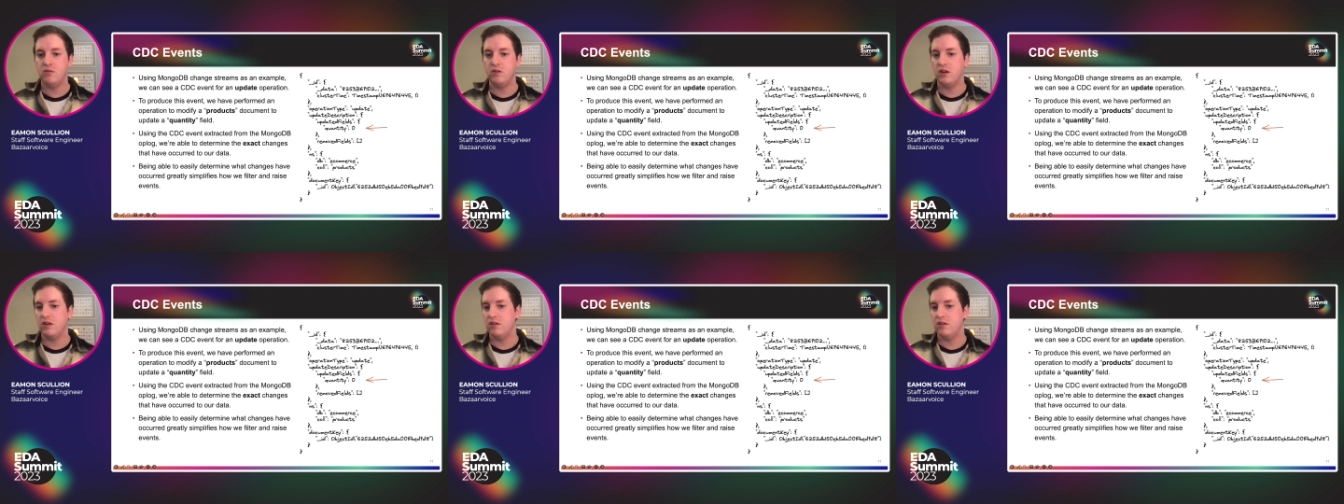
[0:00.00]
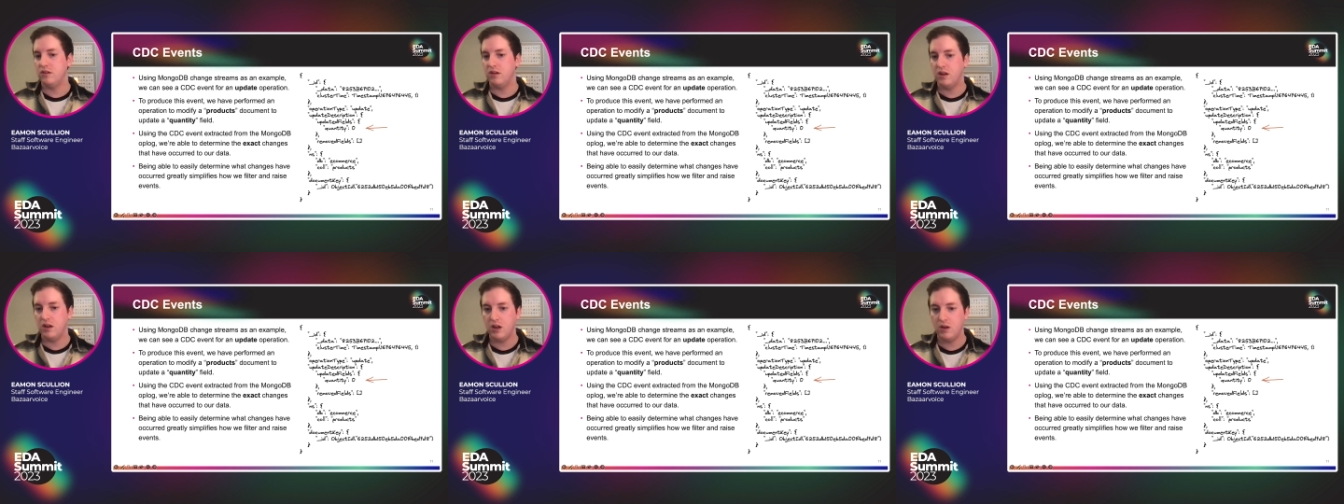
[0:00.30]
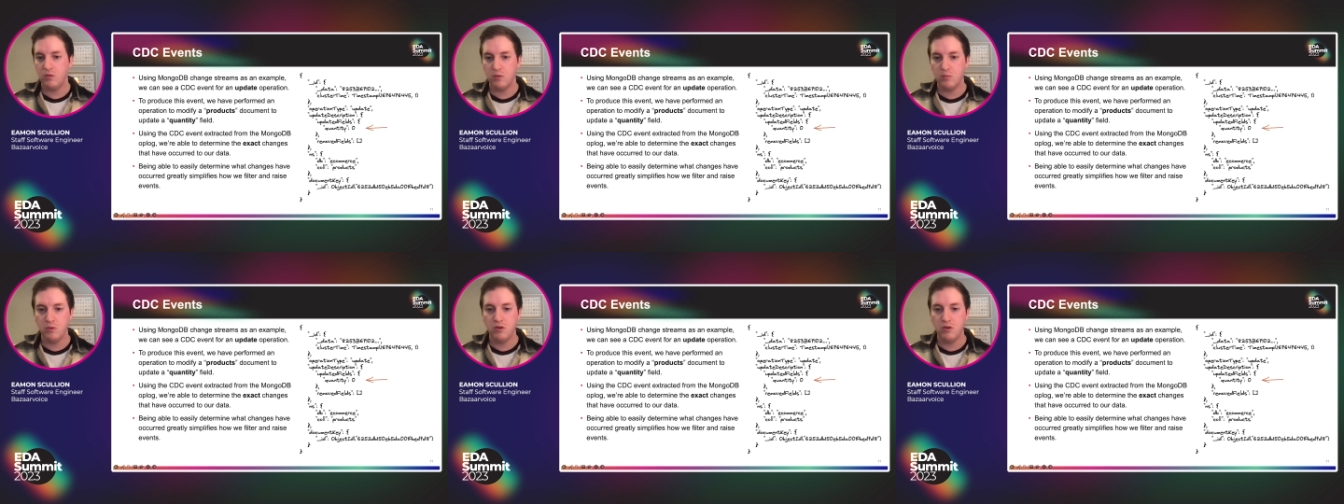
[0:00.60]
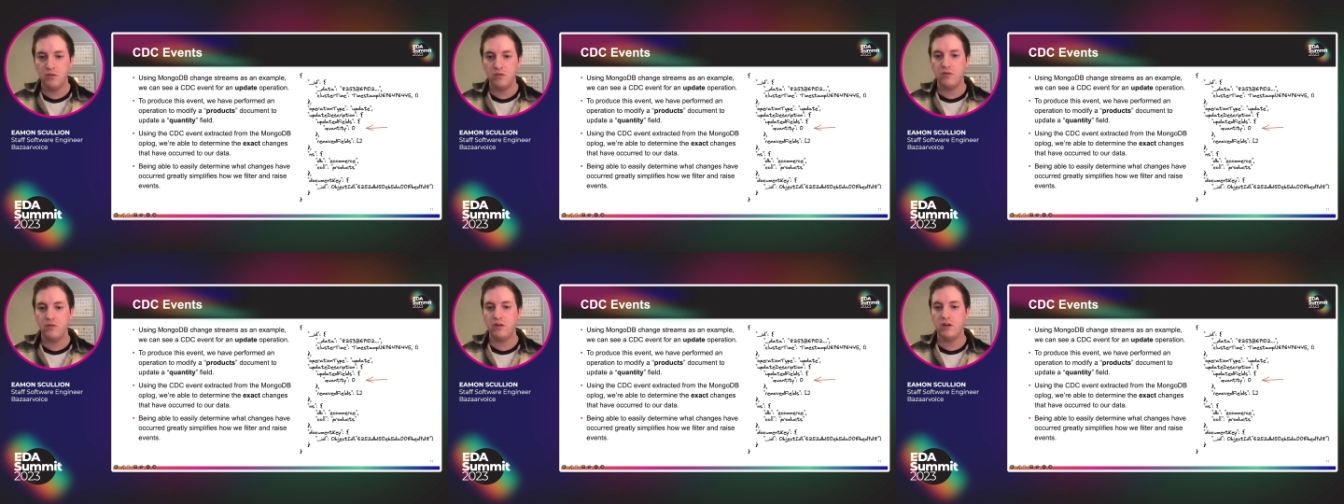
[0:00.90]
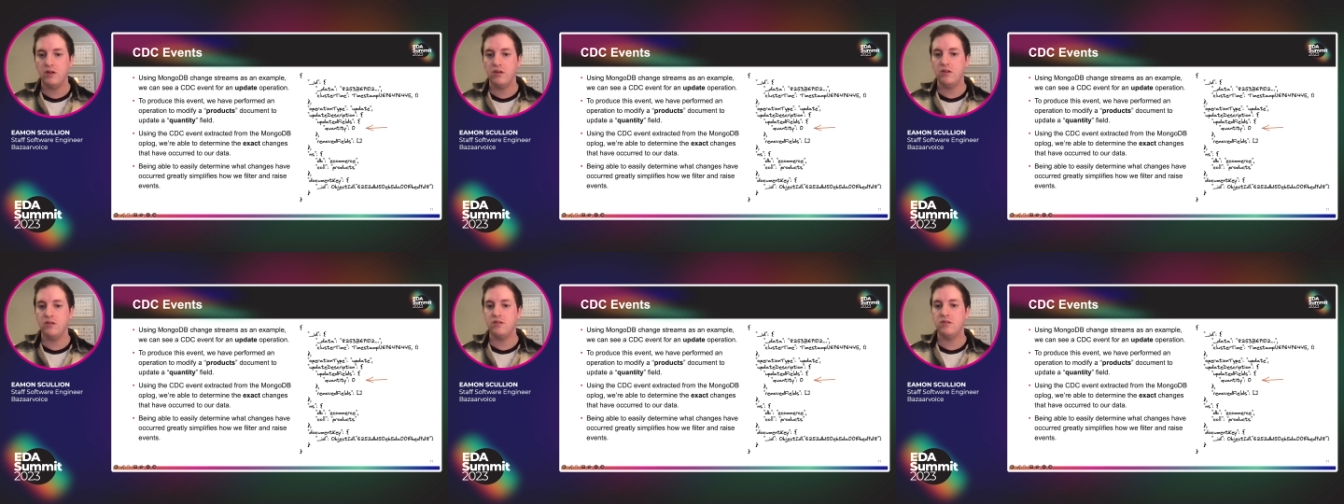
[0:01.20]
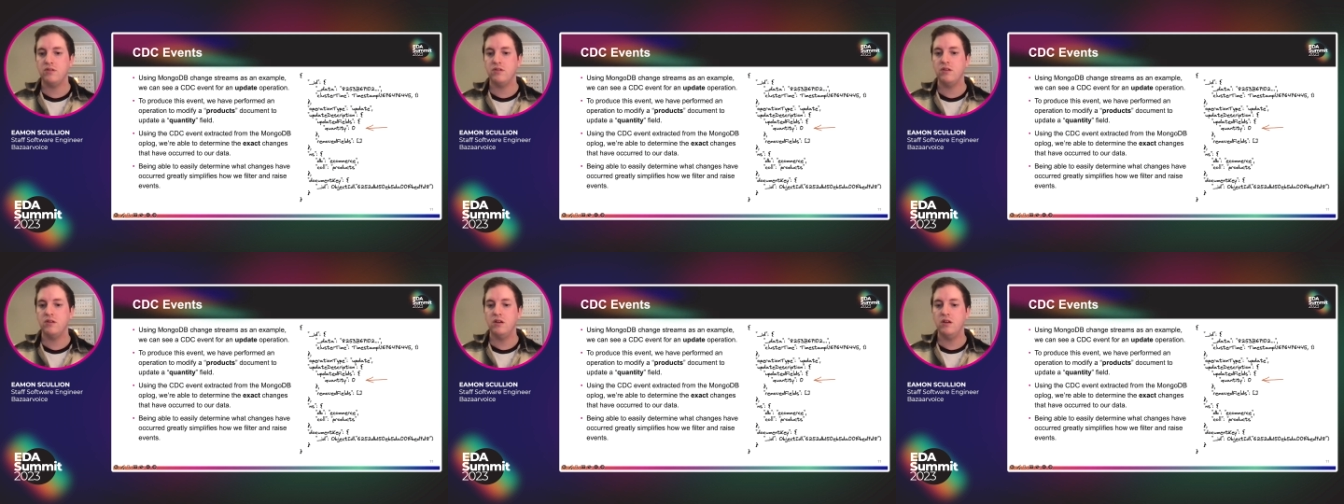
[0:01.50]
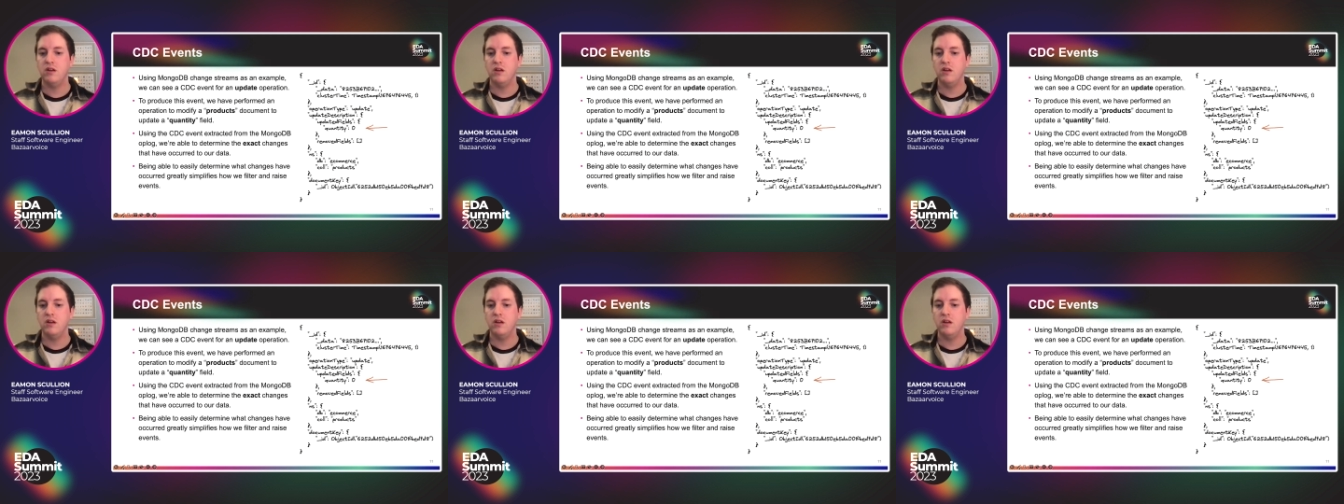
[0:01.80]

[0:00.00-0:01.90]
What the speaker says: We can see any removed fields,